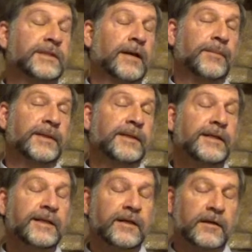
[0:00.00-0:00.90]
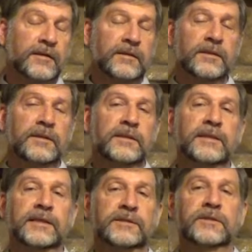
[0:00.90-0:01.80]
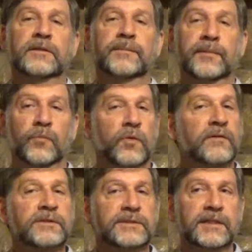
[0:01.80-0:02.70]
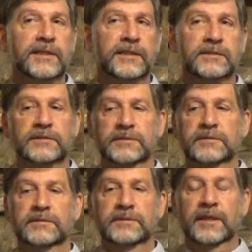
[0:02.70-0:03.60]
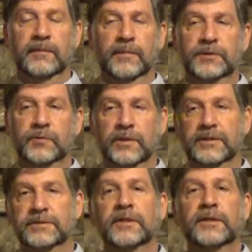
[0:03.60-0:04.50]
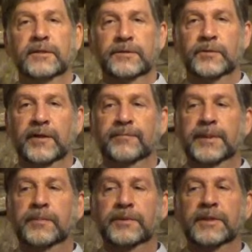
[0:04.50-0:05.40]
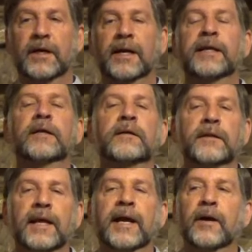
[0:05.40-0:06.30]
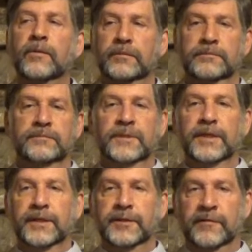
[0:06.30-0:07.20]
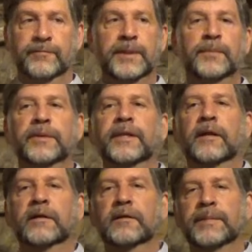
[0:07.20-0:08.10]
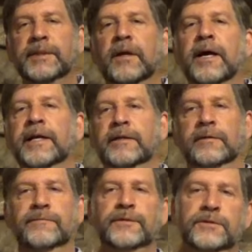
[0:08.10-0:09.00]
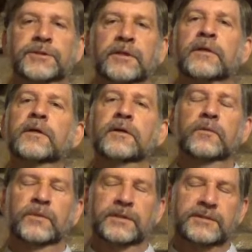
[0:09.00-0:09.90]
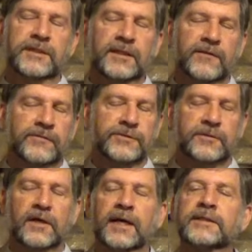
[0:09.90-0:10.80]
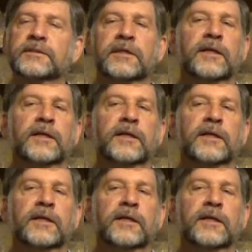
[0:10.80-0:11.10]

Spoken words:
happening here is going to be more insidious and much worse. You have people dying now. You have people that are going to be dying in the future. When the sea levels rise,